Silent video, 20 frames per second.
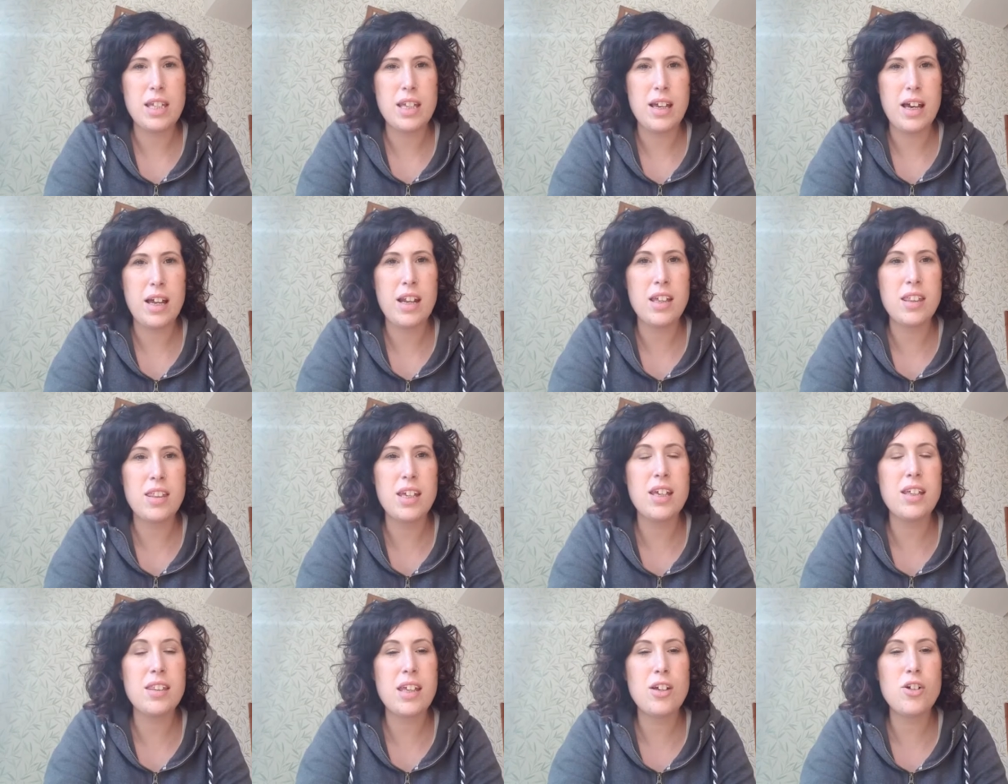And I
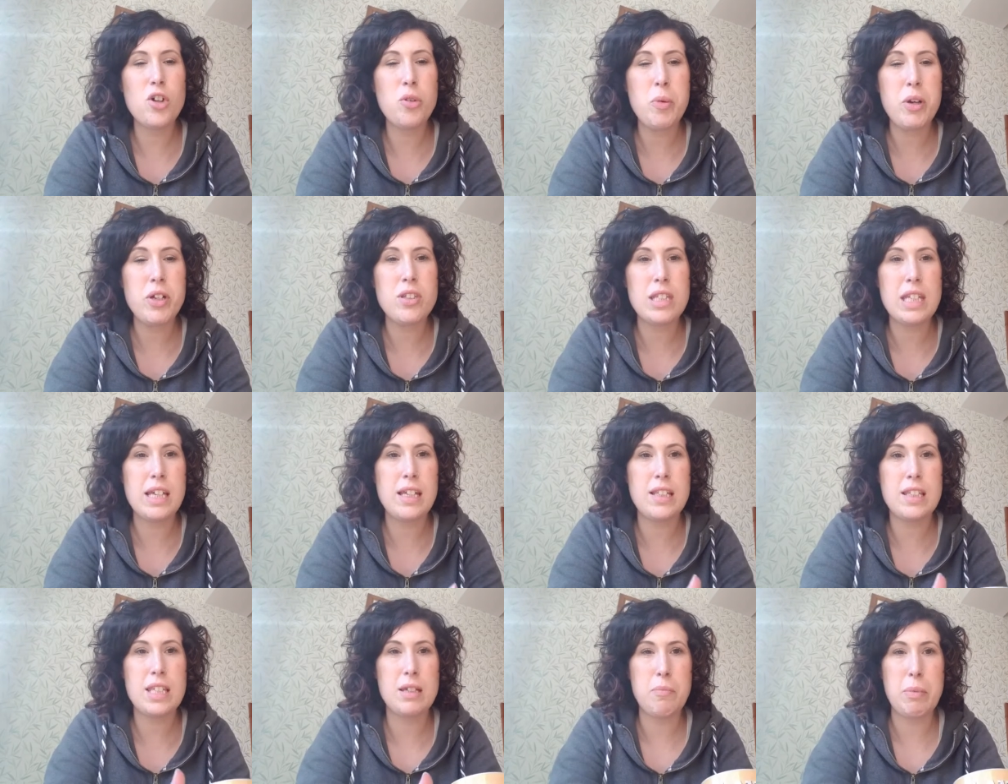think they almost need
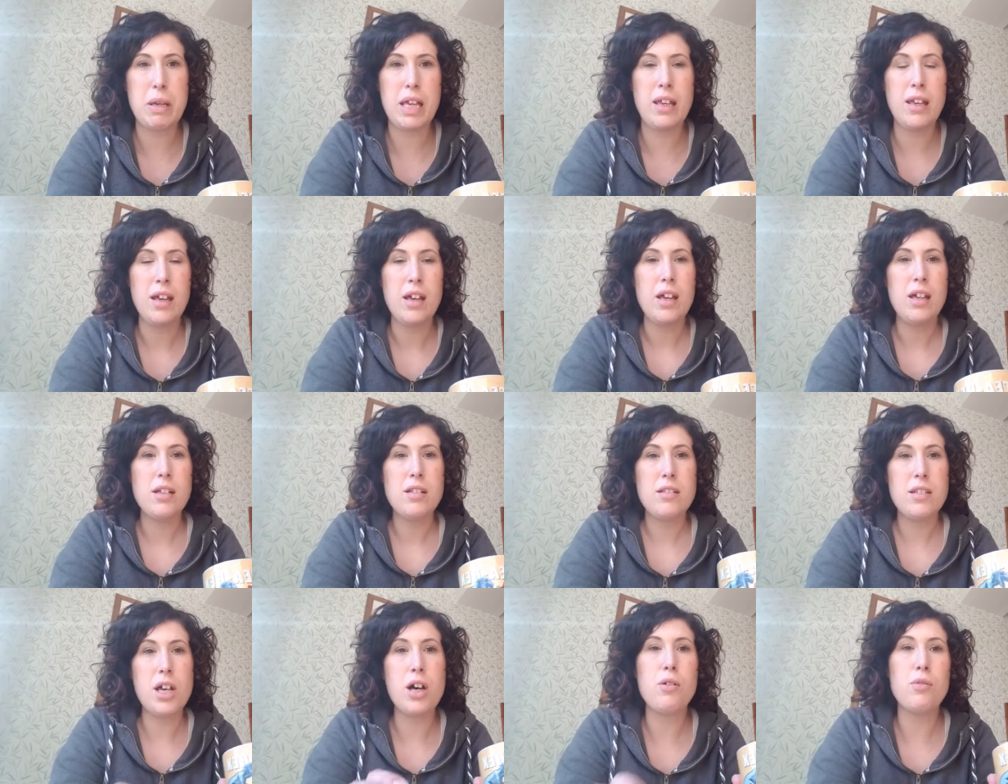to be
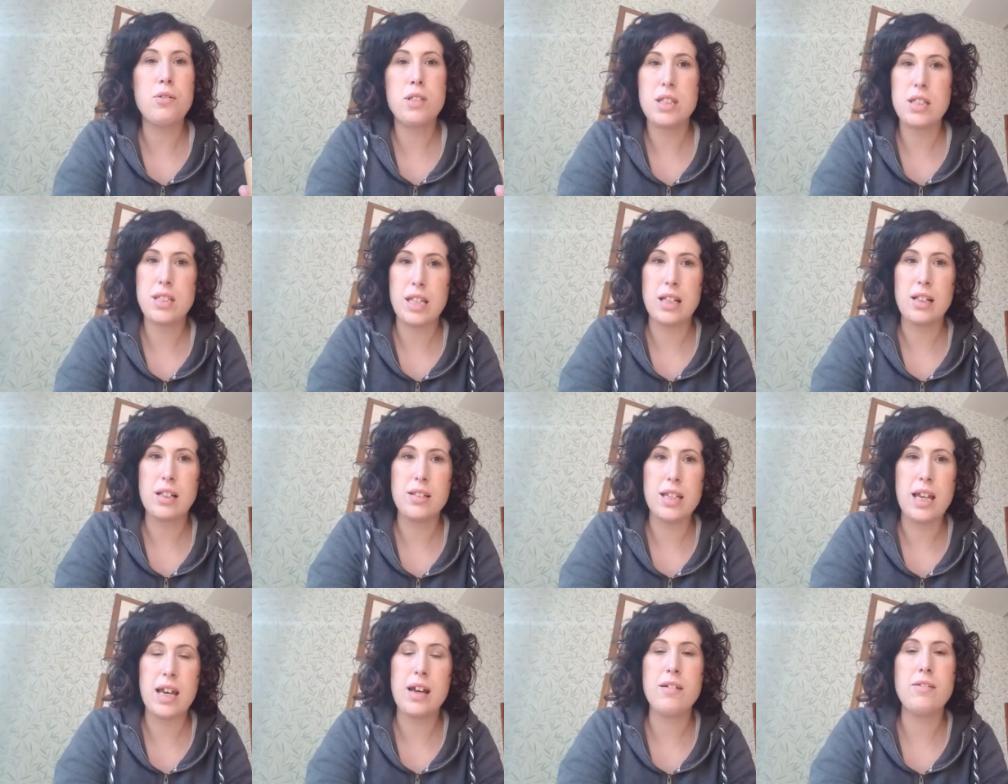told to settle
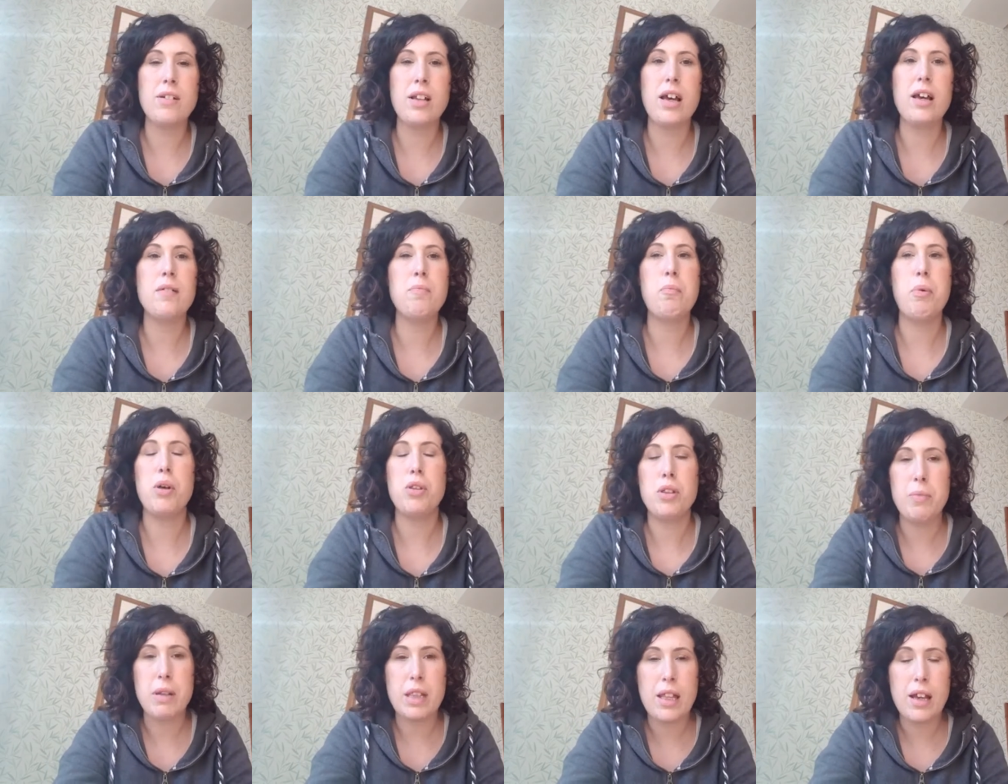down, like put them
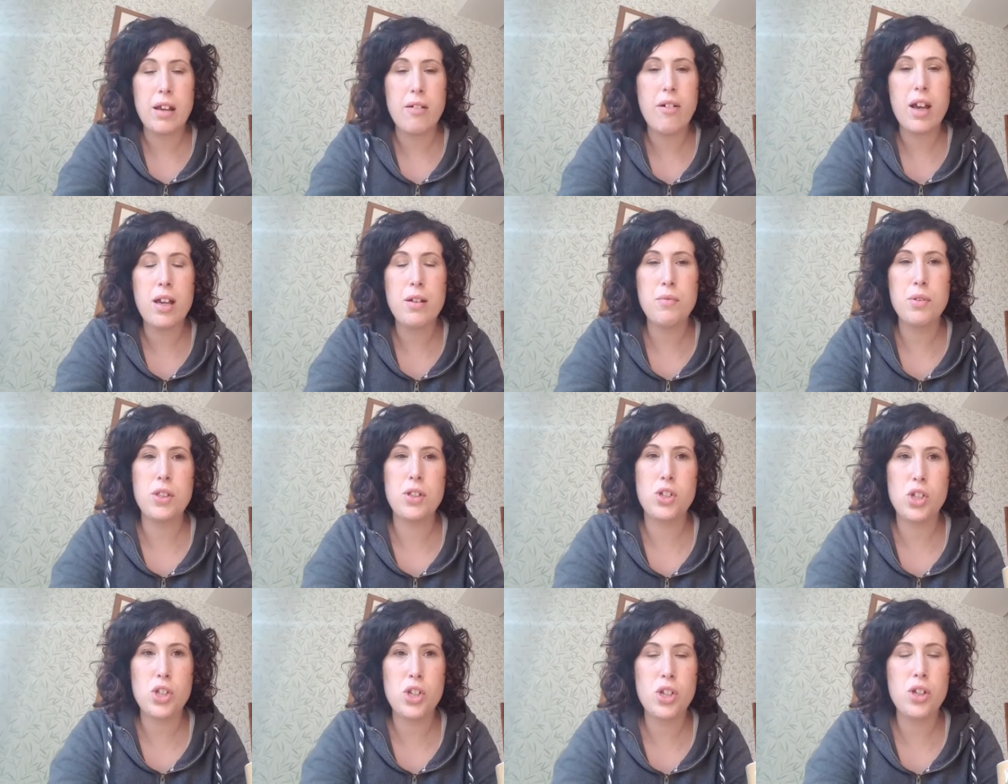in their crate with a
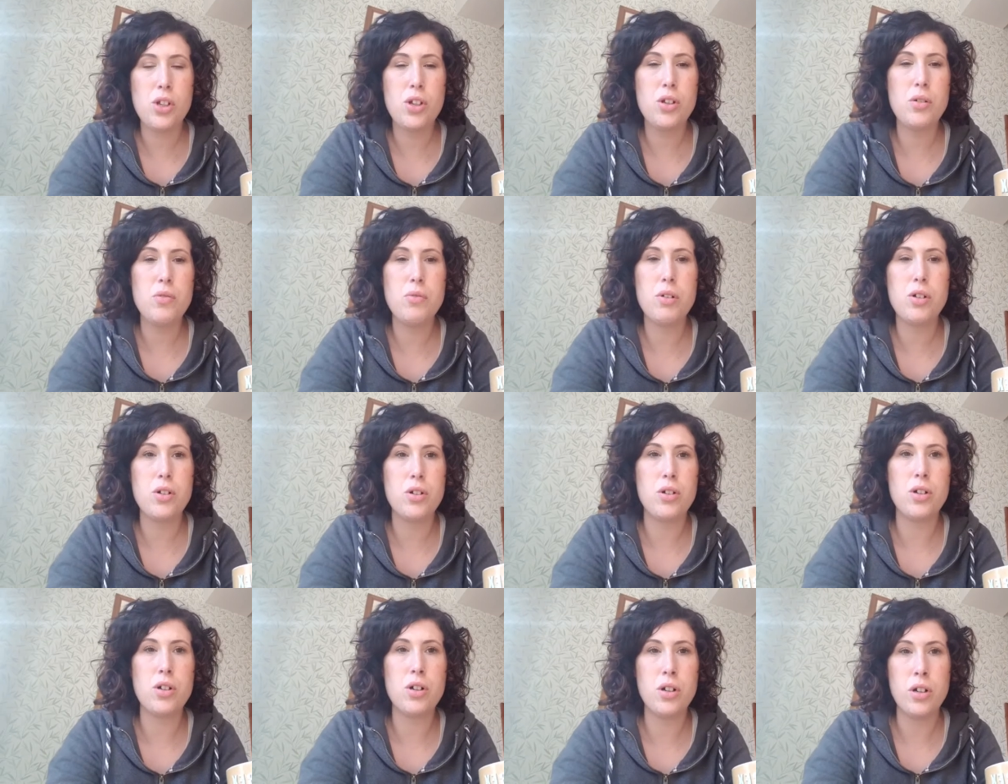chew
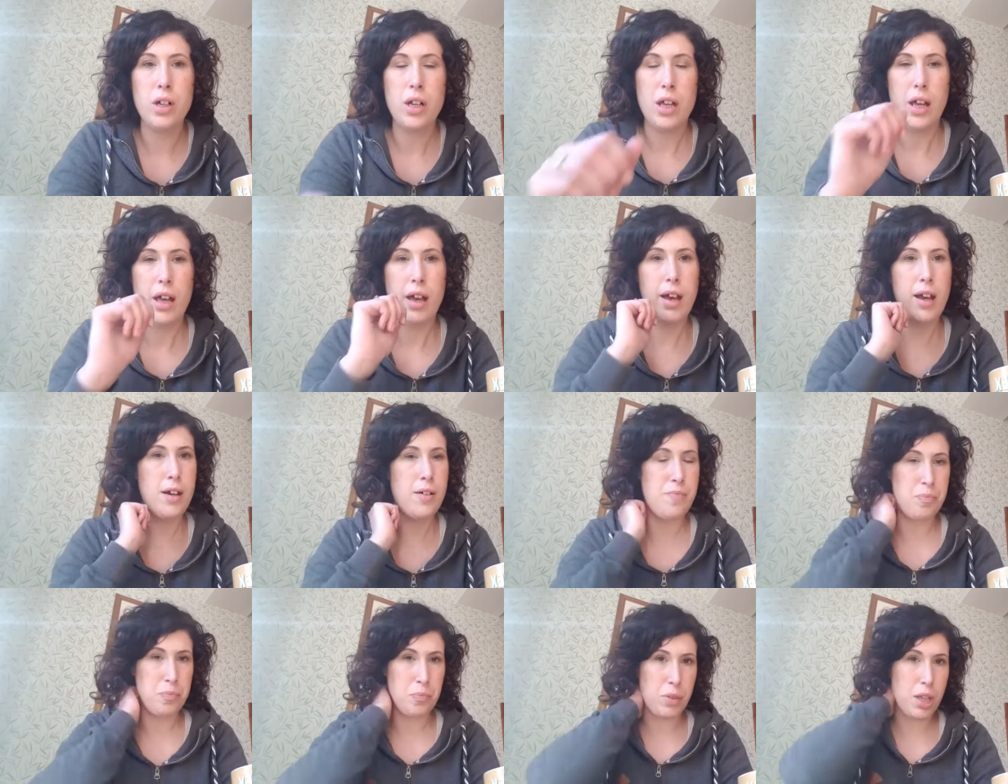or
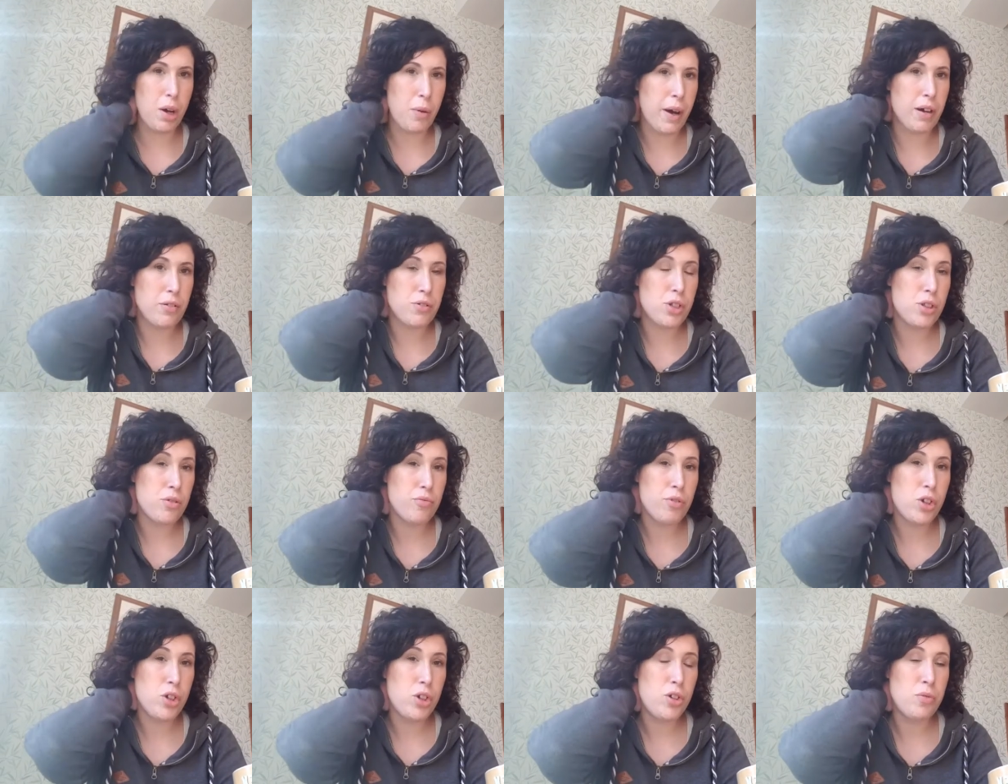go out of the
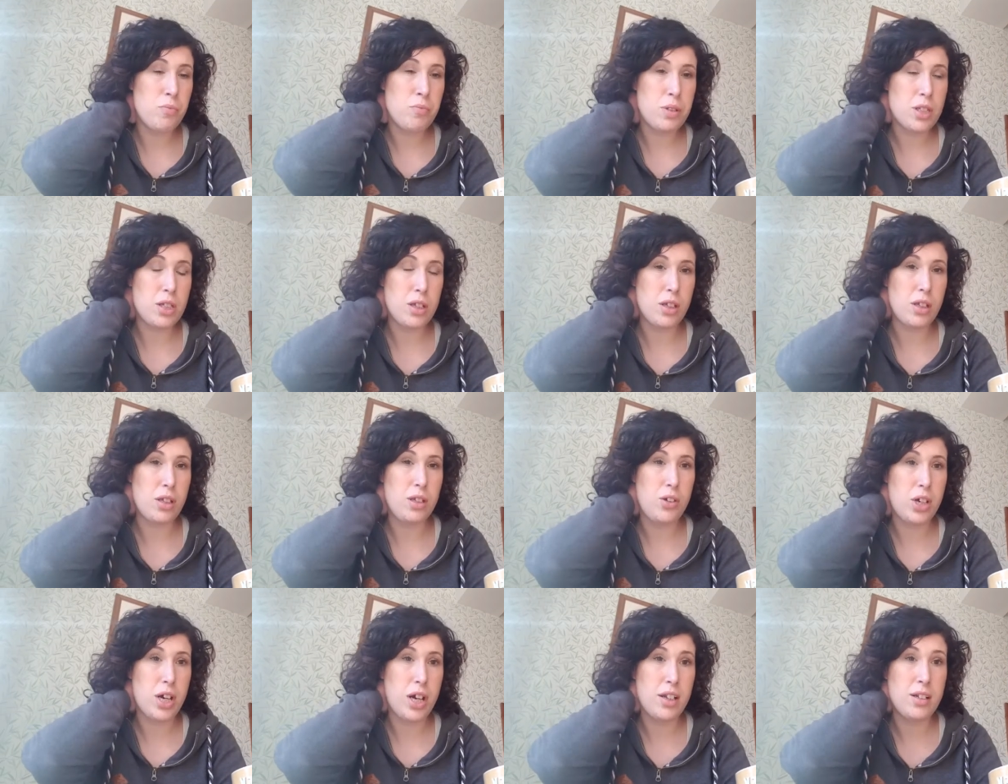room so that you
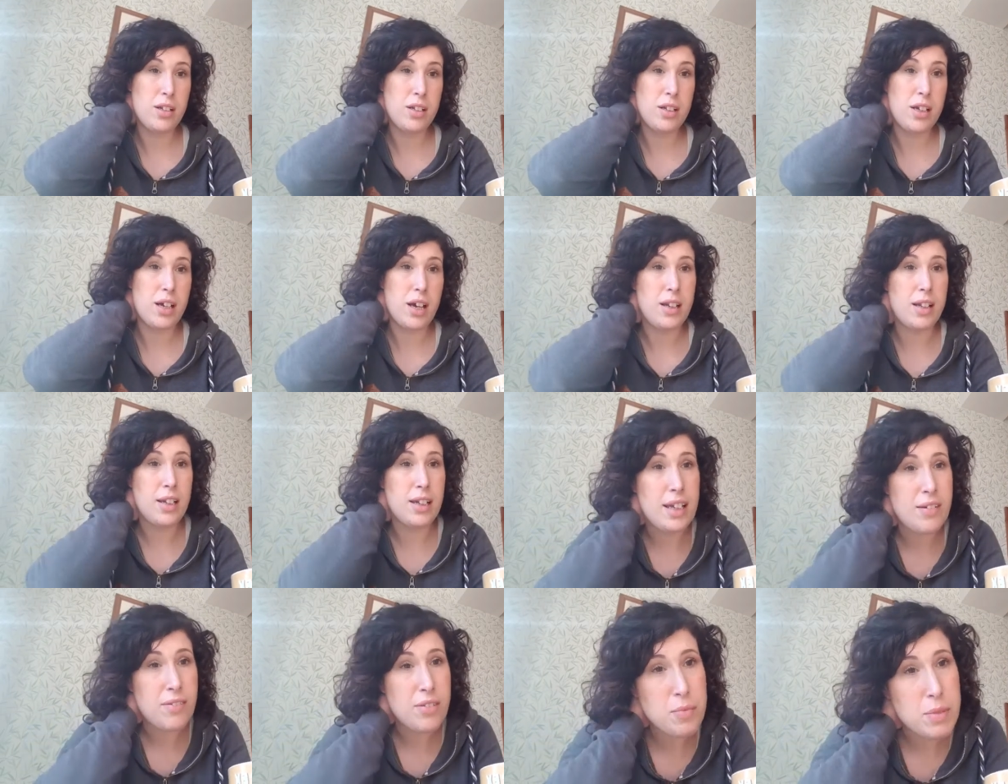can't kind of
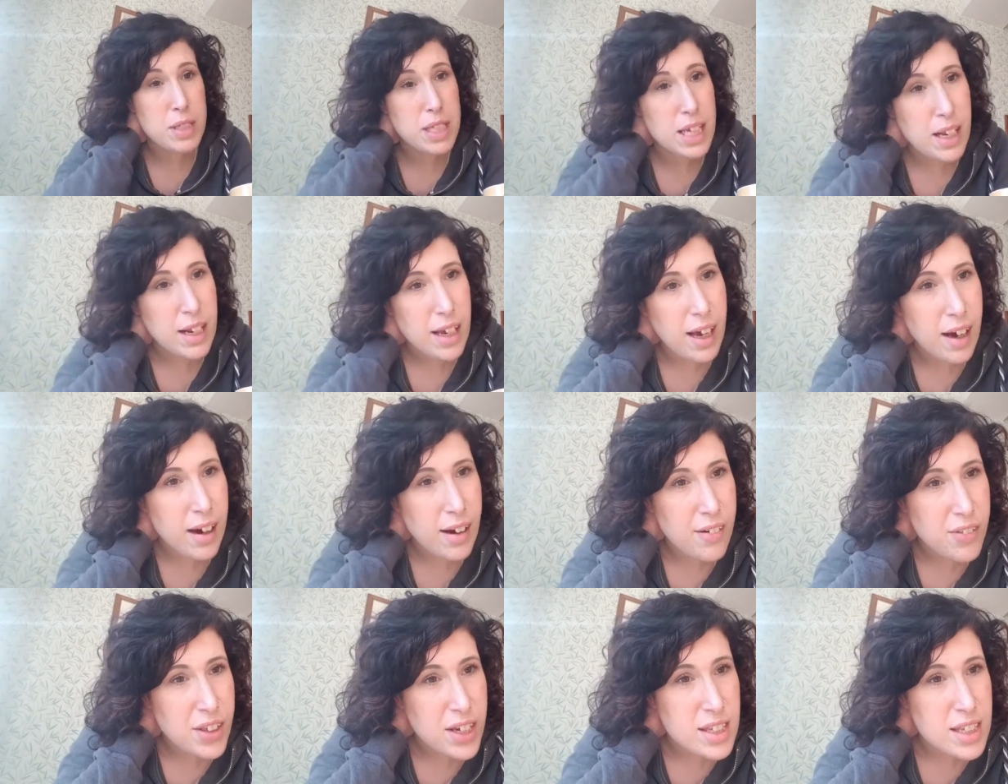leave them to get it out of
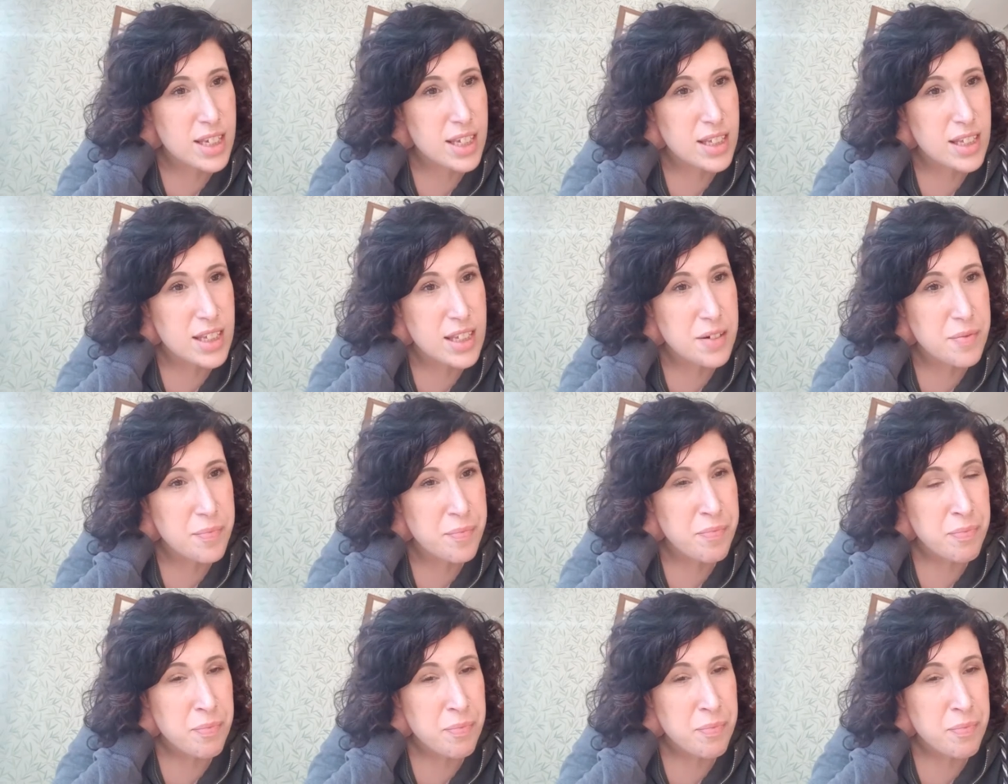their system.